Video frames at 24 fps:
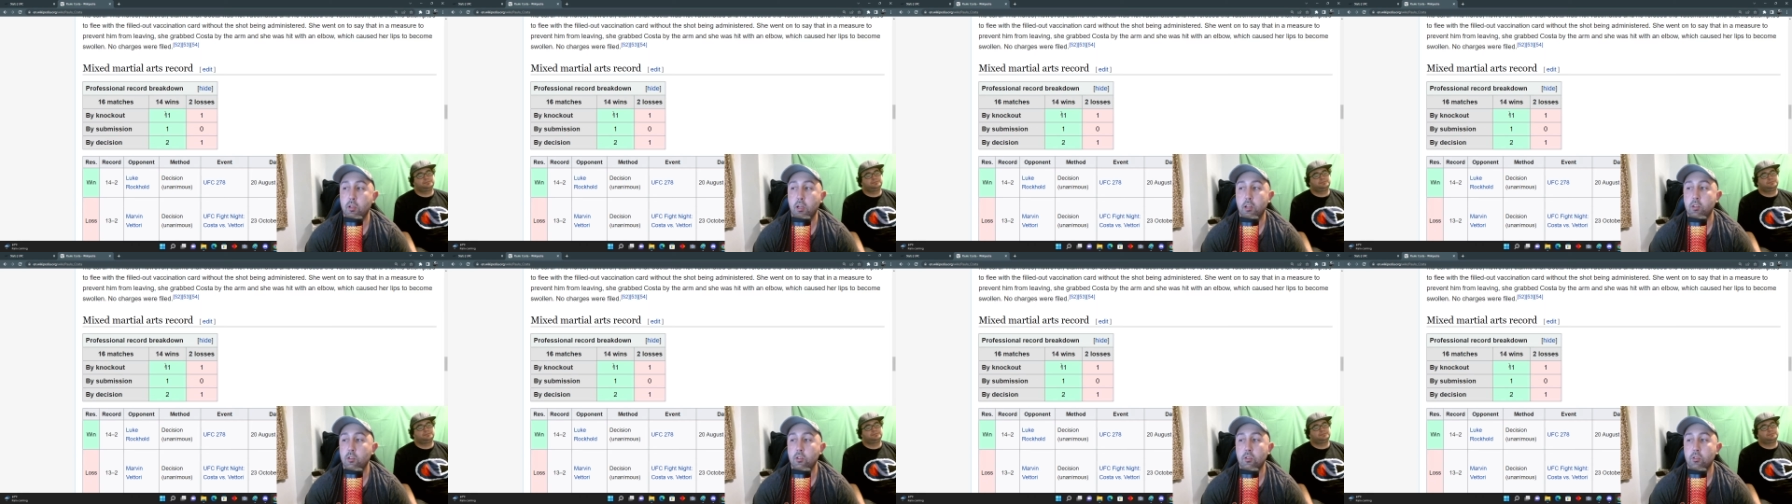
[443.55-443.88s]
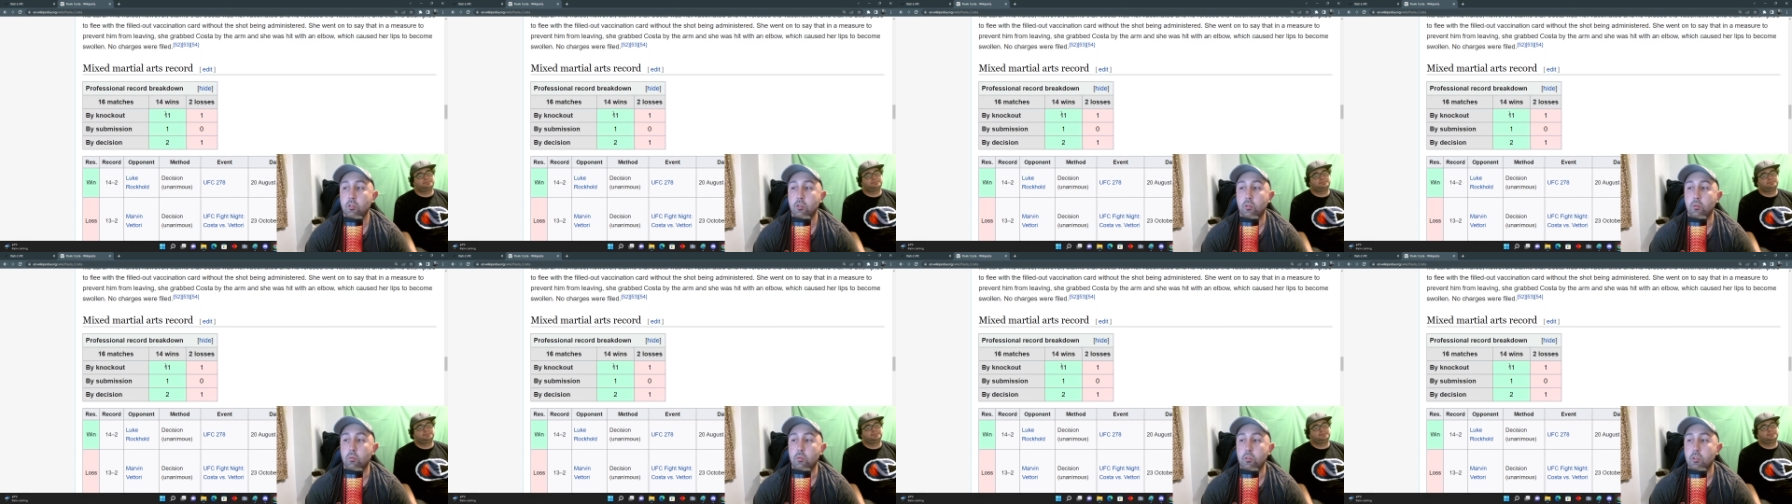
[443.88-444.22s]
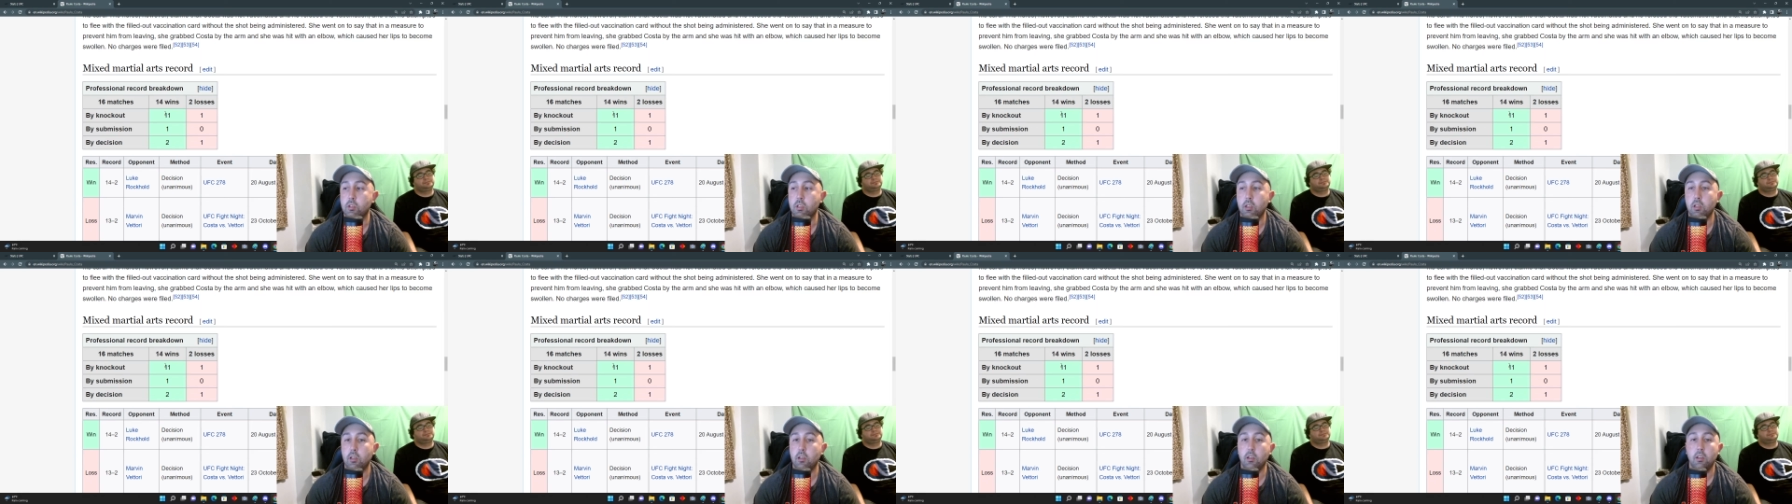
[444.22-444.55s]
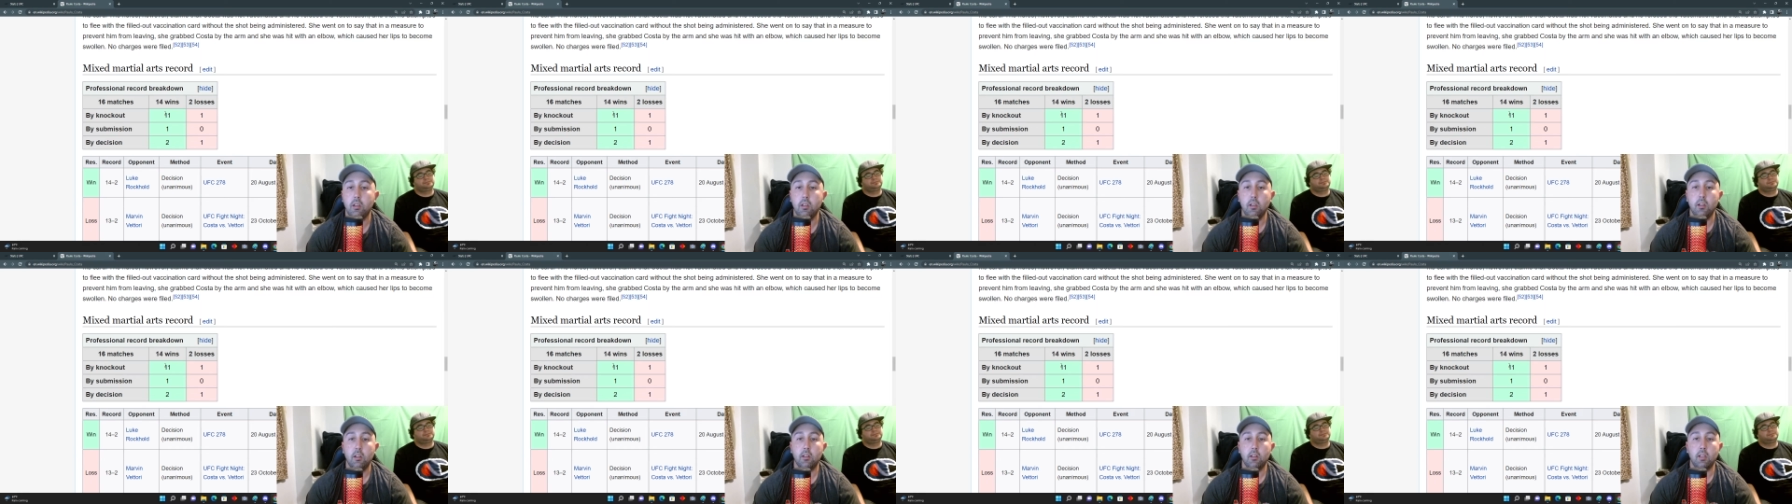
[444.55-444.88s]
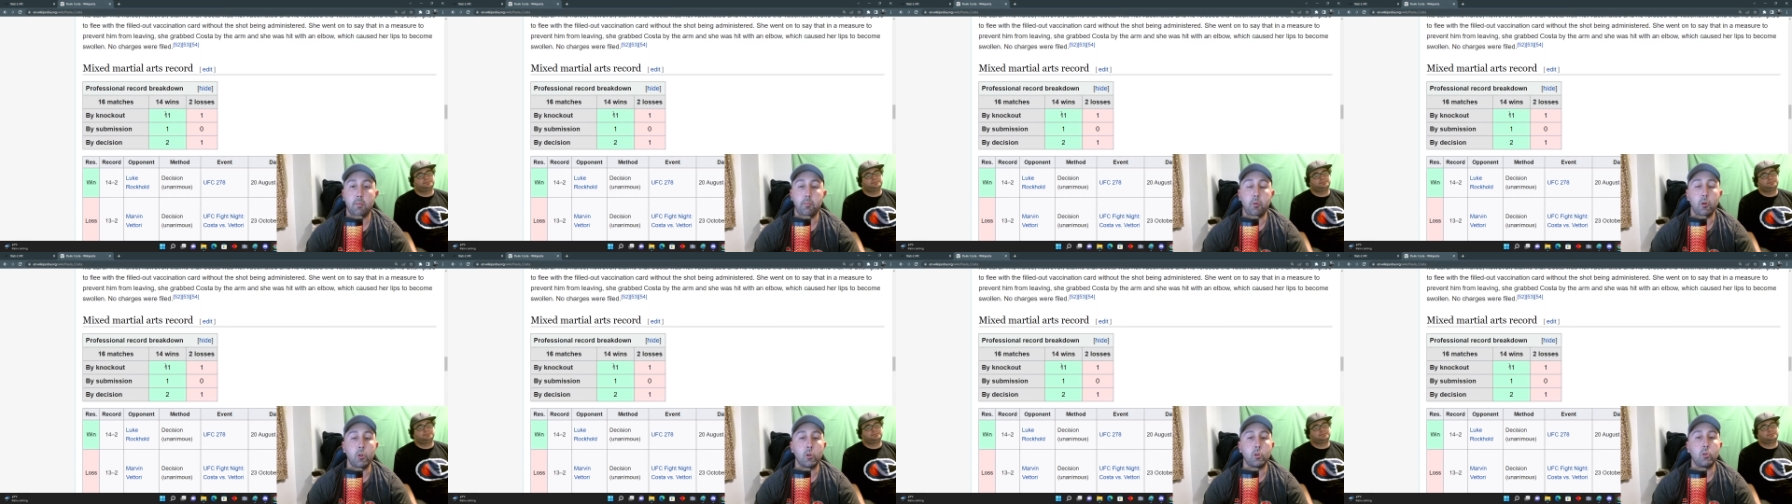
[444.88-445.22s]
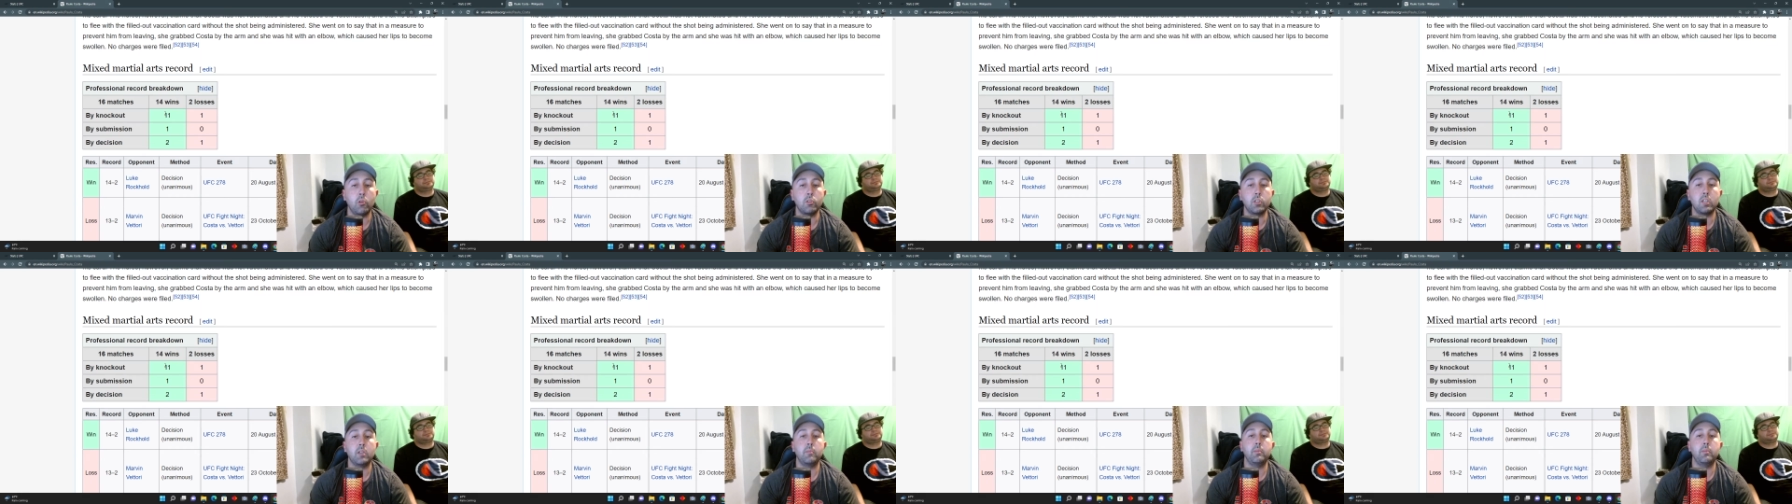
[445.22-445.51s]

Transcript: I just don't see like Paulo Costa